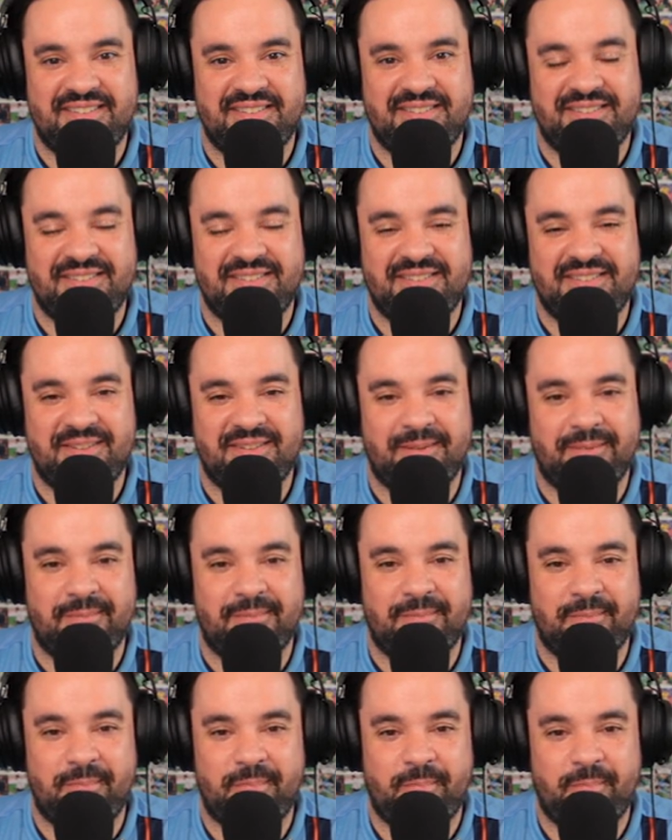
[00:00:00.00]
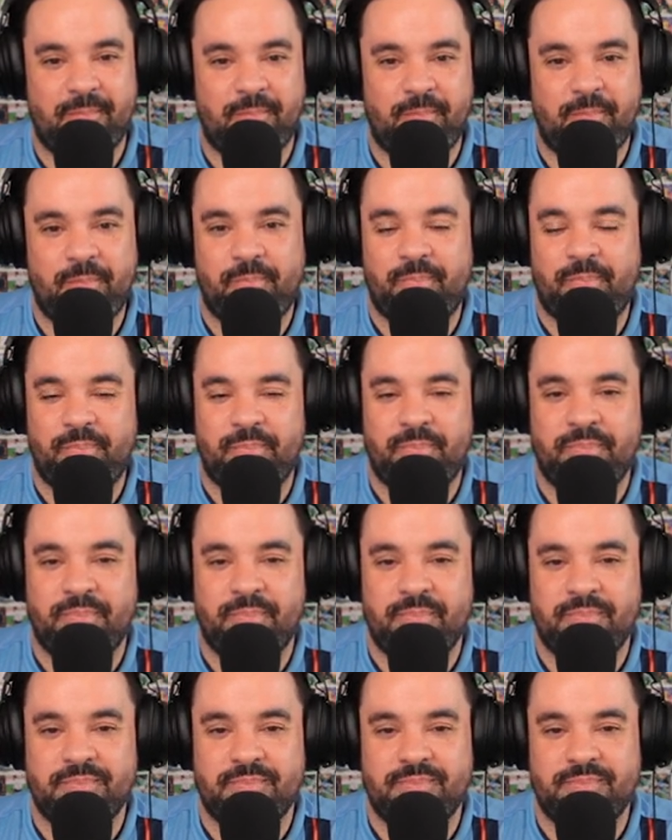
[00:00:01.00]

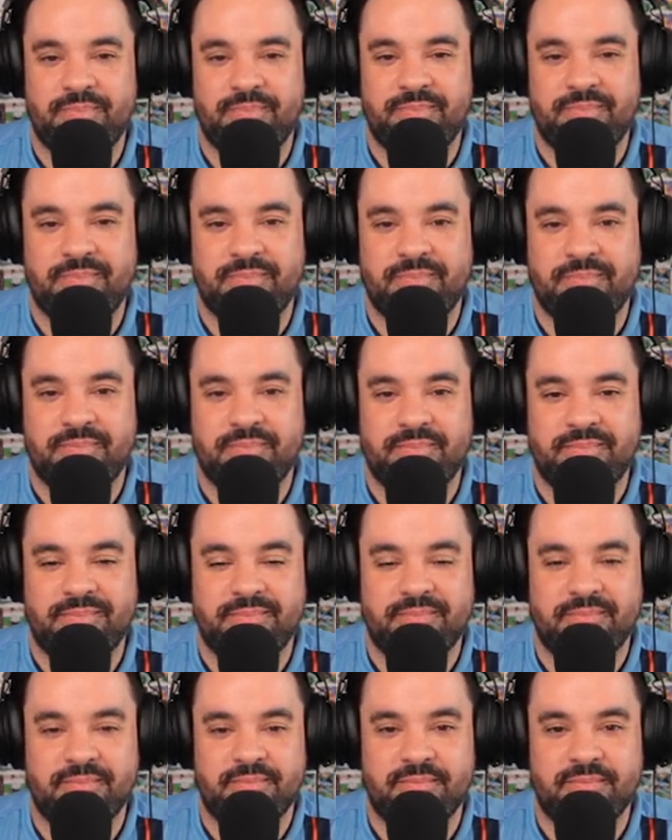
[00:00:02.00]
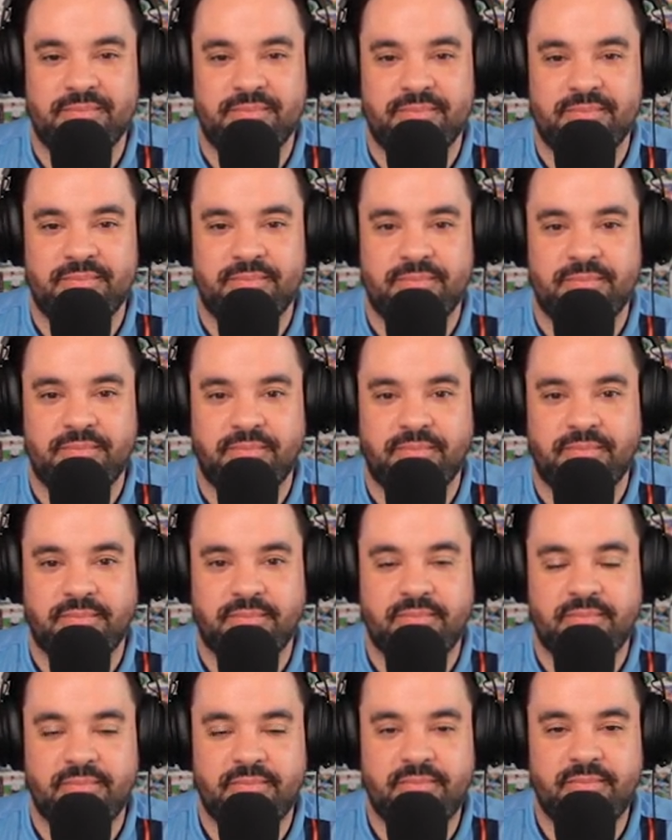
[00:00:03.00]

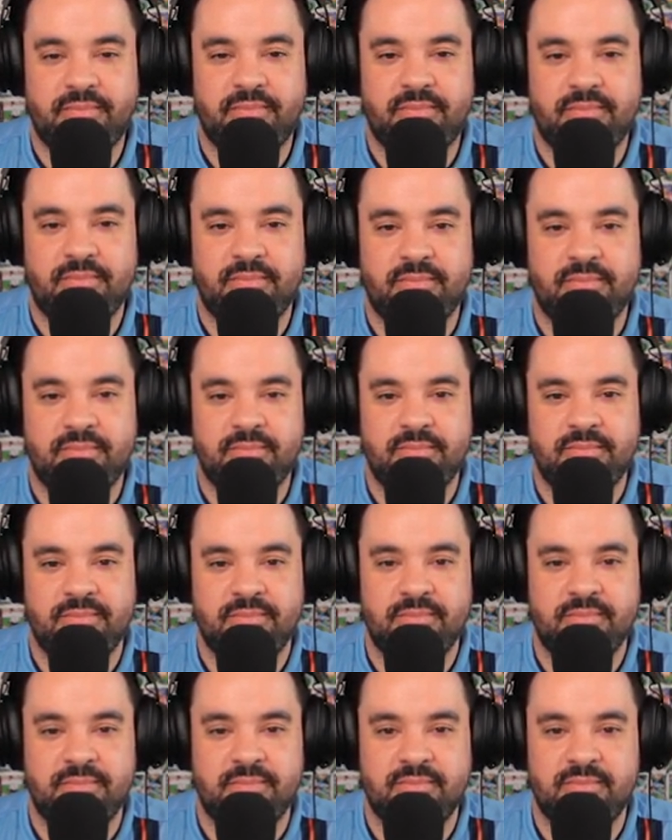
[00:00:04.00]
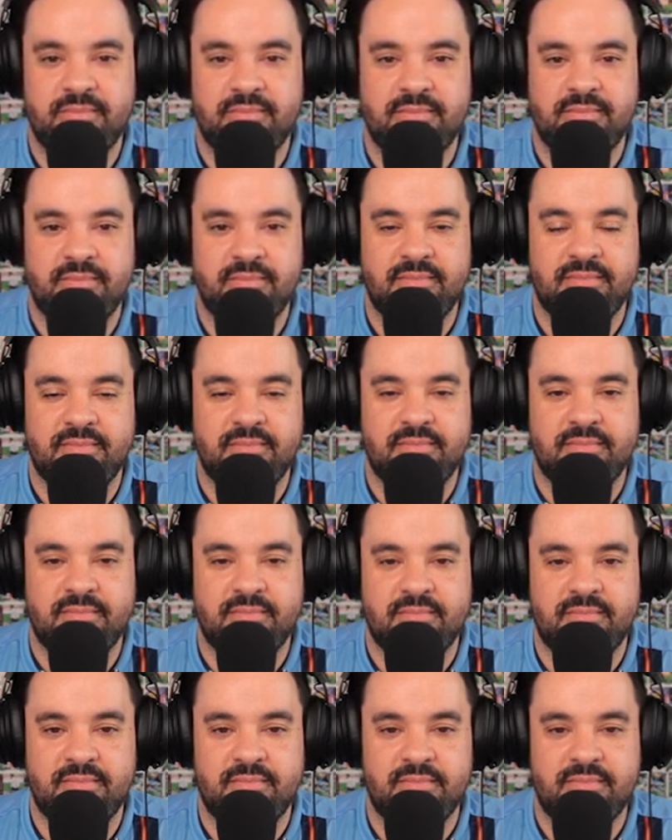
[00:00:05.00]

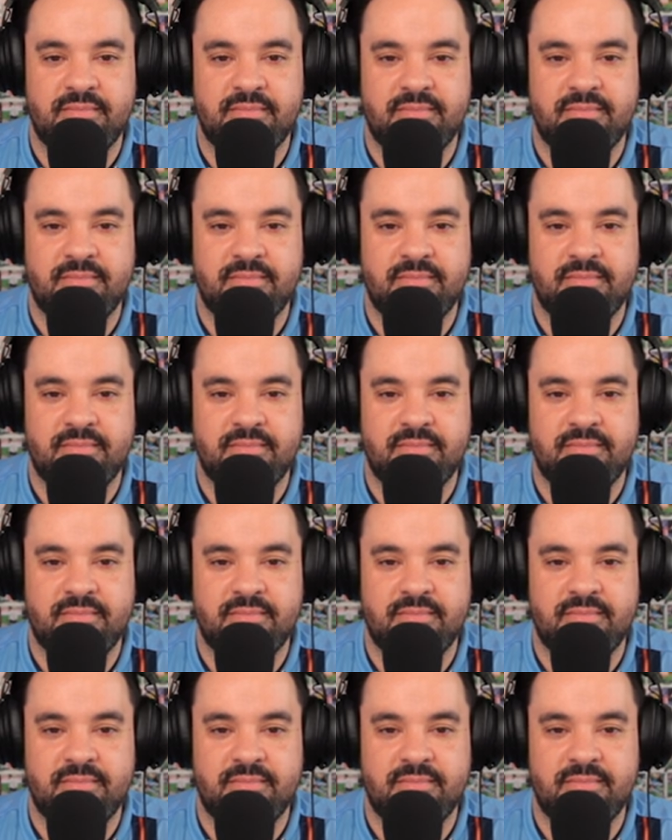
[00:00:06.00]
[no speech]